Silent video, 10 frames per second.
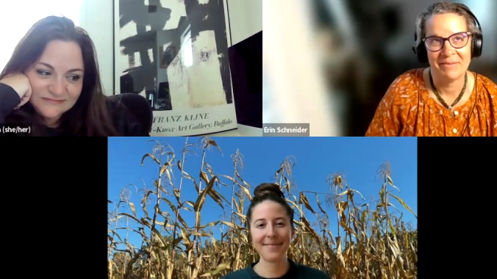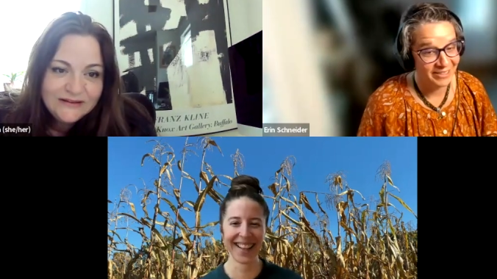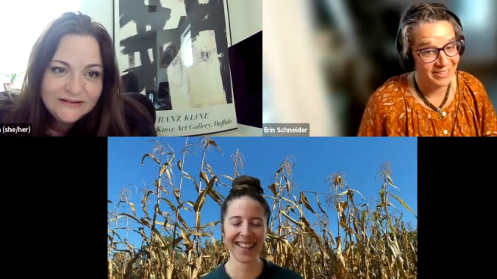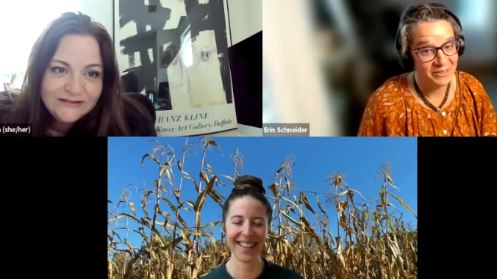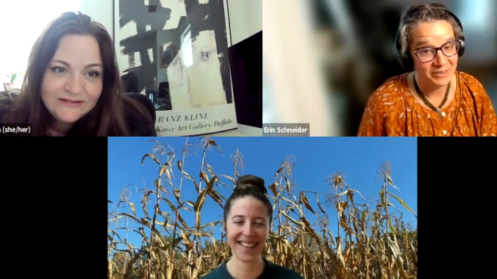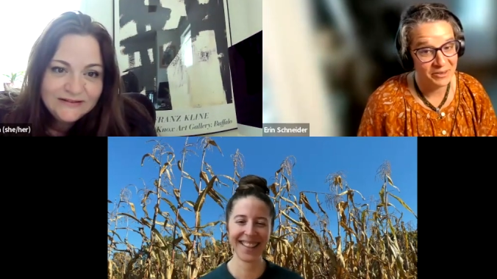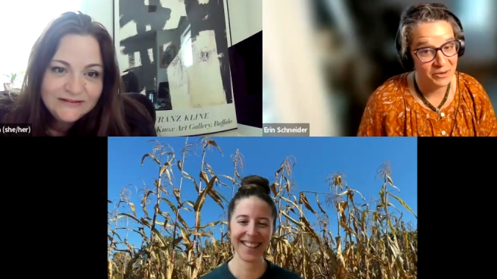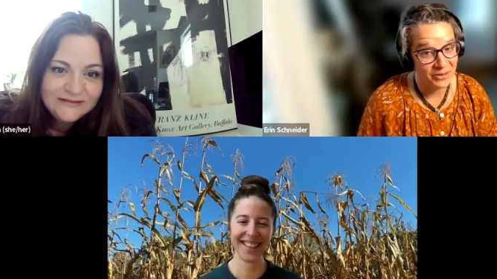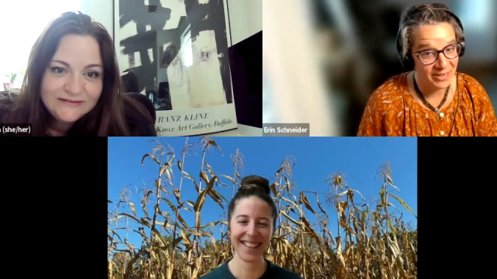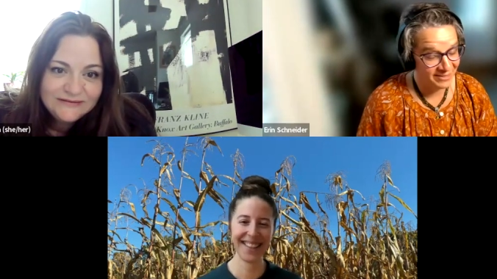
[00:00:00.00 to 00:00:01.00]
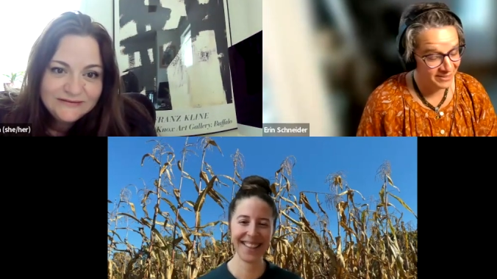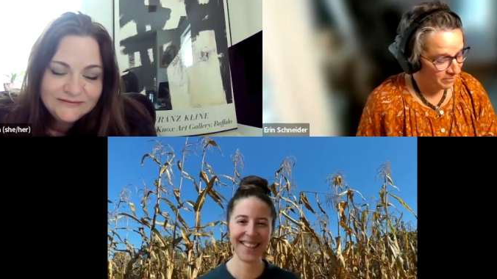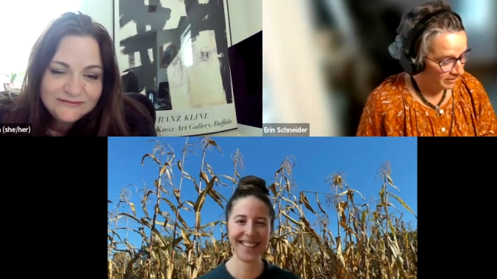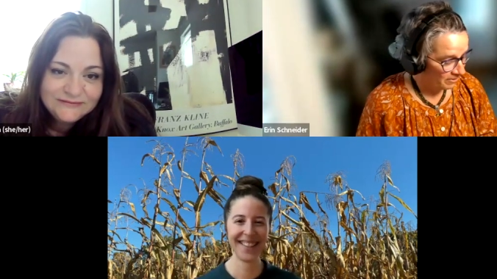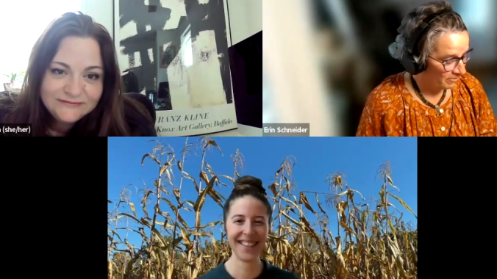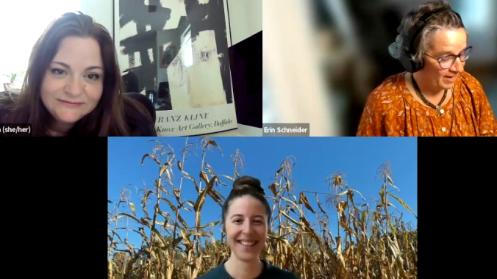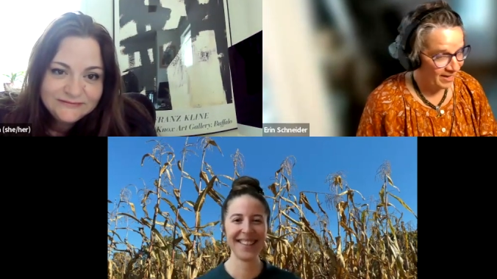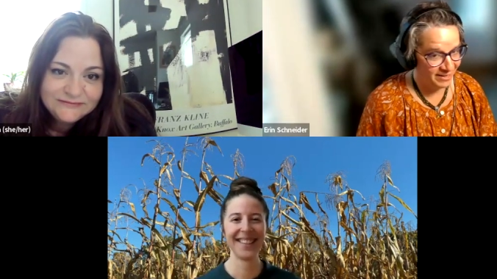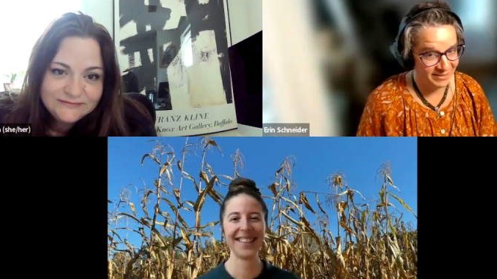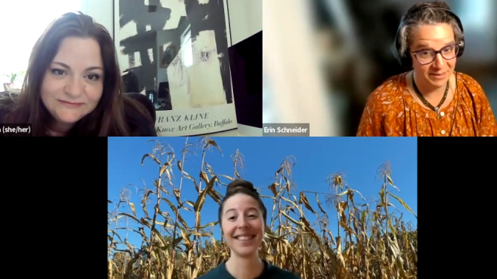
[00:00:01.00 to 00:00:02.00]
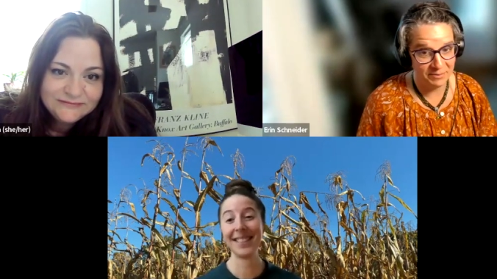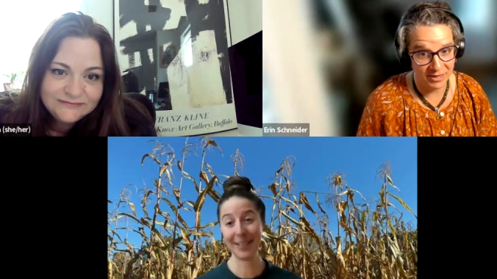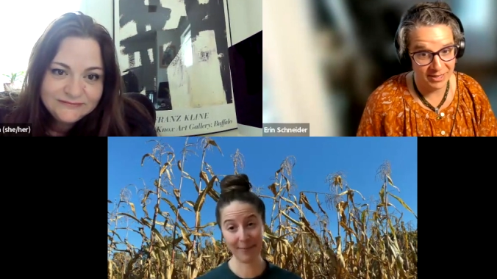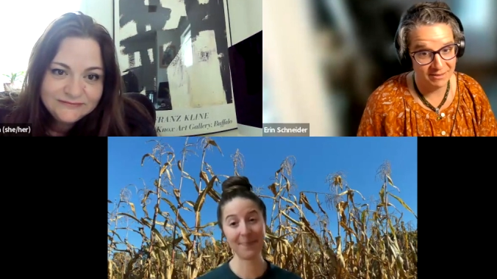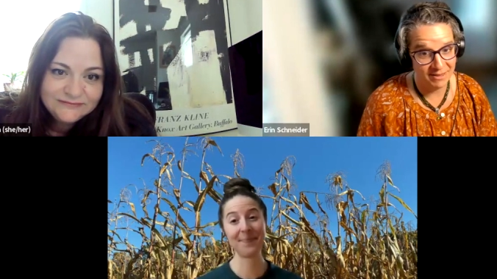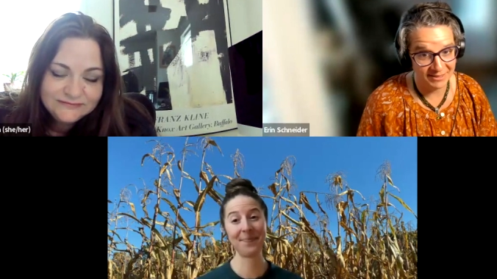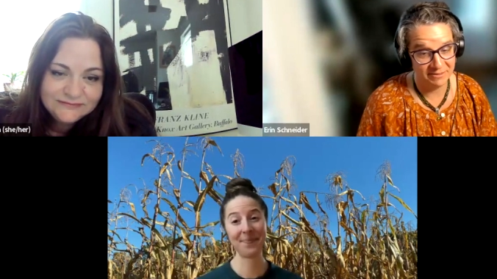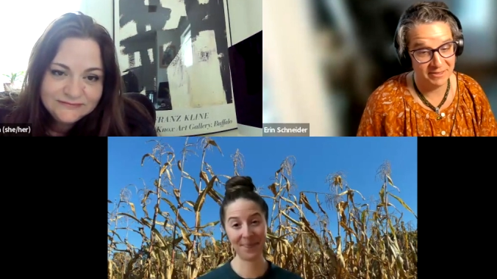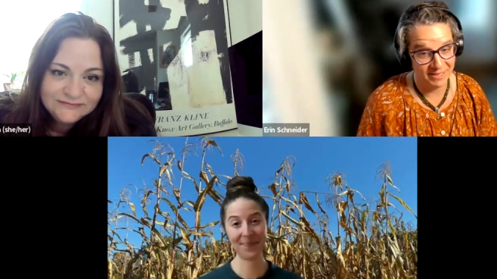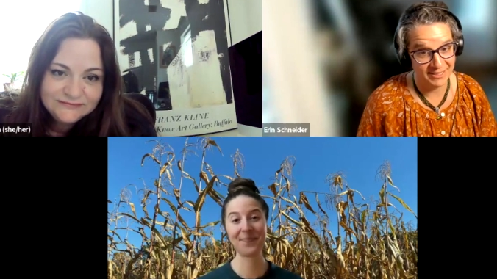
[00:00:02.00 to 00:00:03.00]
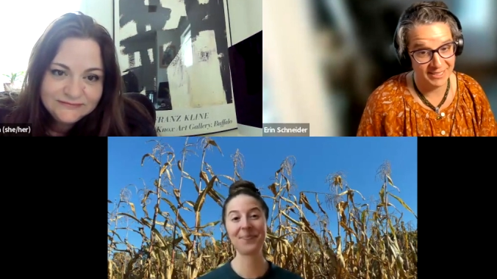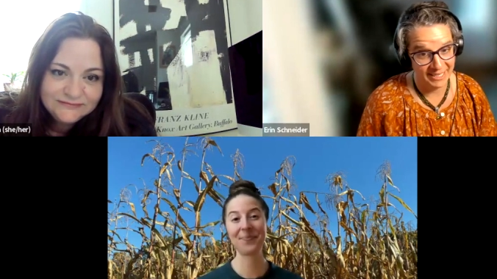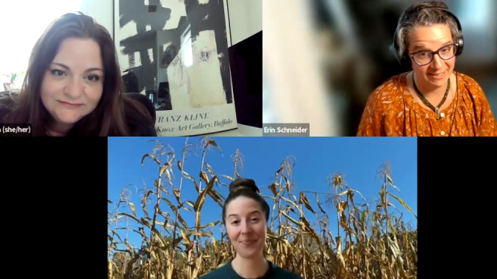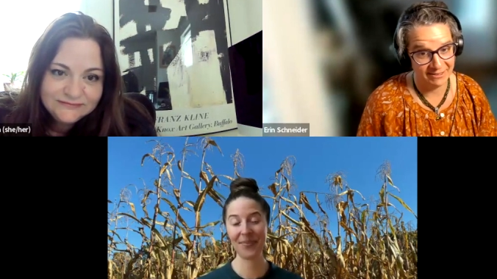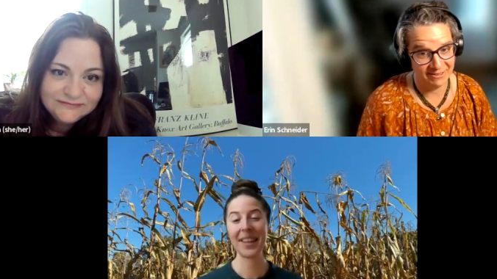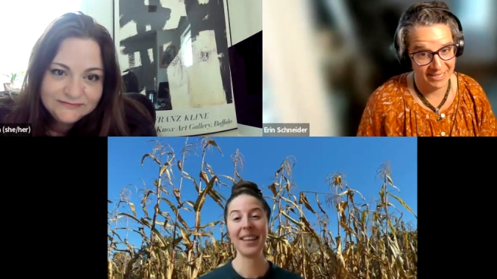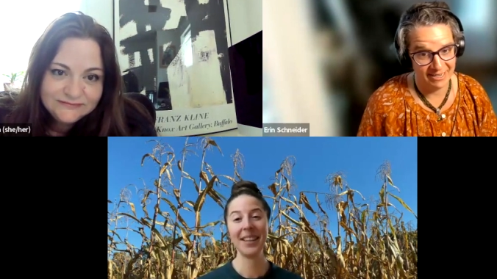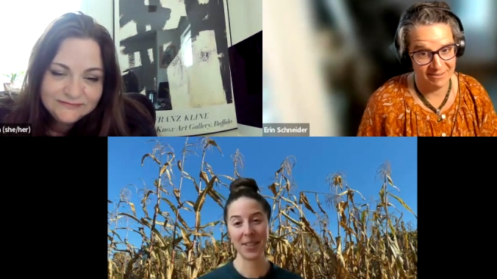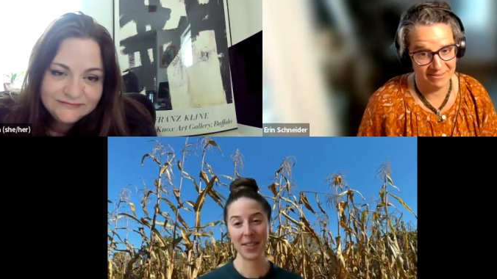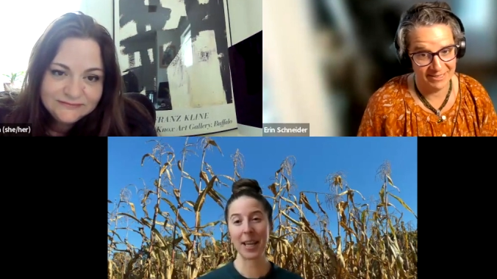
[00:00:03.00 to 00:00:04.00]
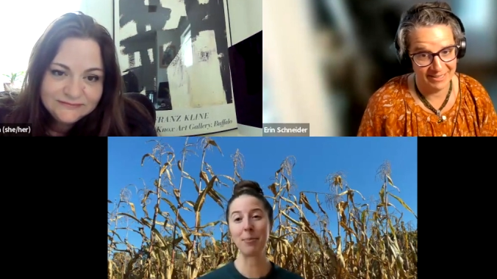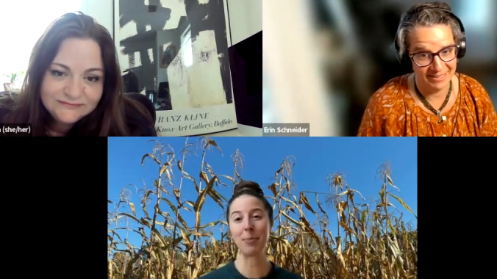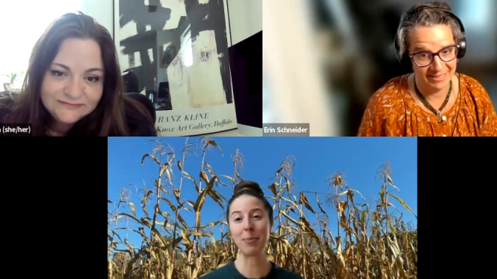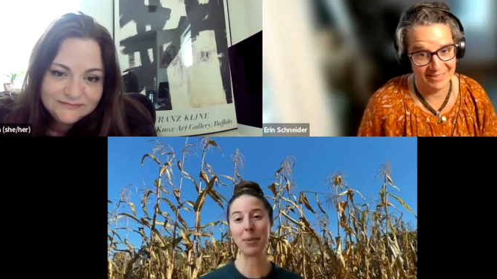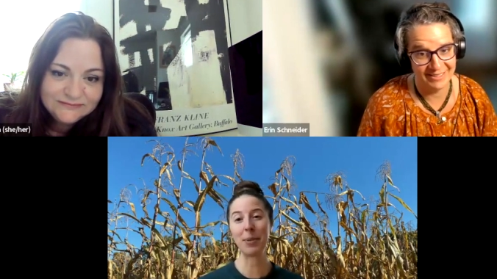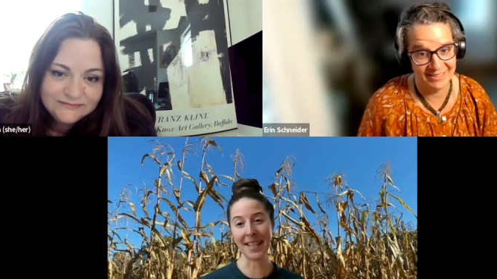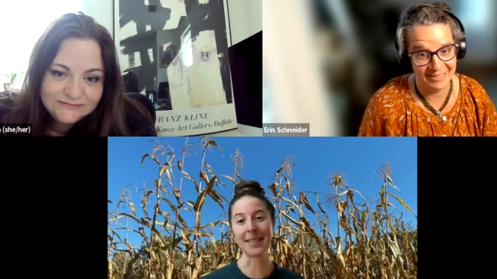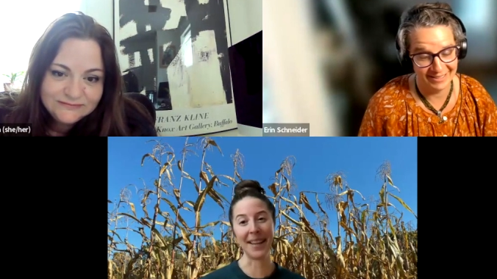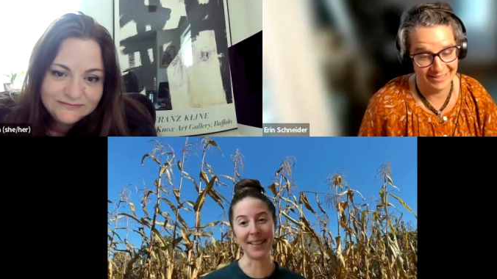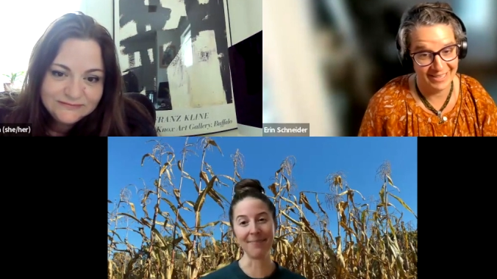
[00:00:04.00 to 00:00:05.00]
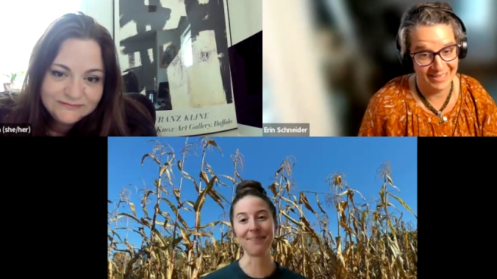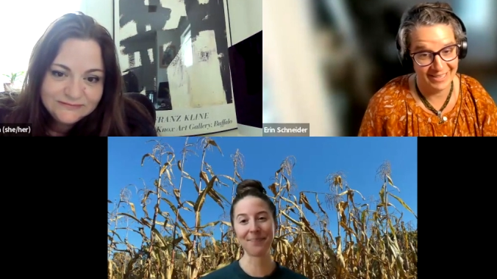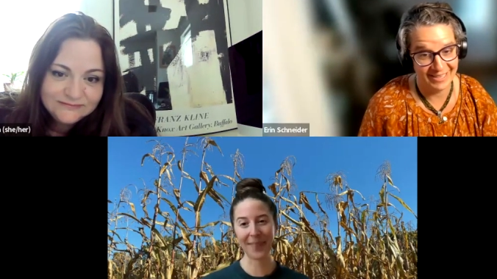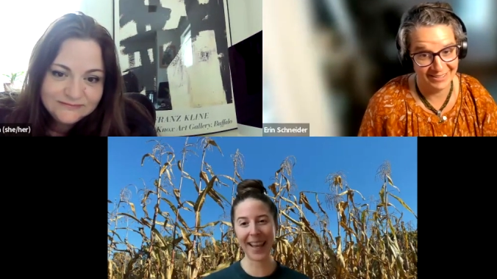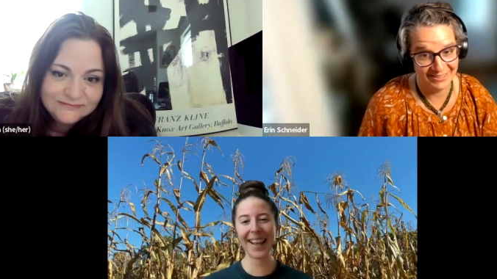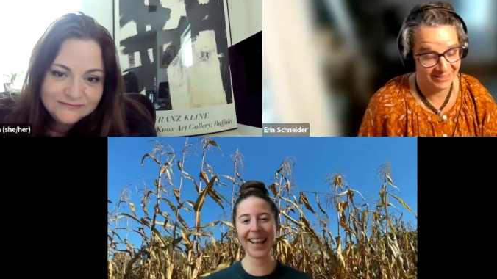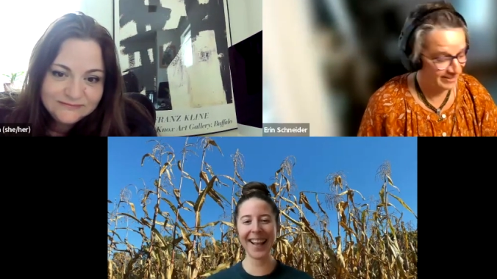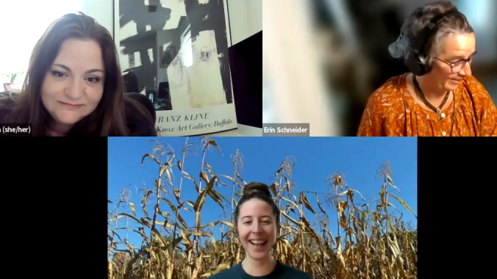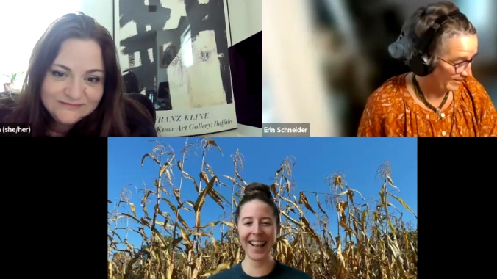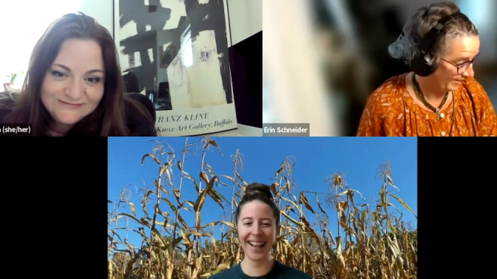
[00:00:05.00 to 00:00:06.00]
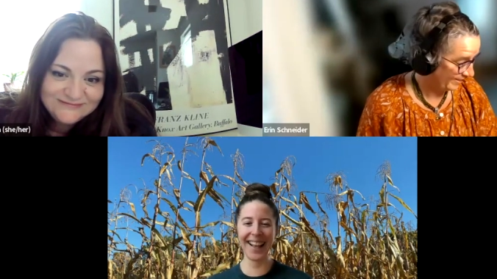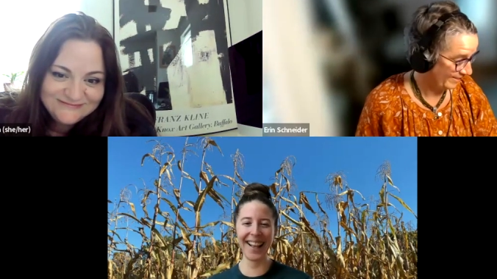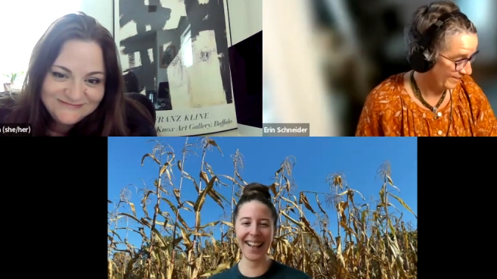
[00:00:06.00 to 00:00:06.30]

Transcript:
Speaker 1: you know, corn has something going on. It's like bringing lots of things together right now. She's got plans, man. Yeah, yeah seriously,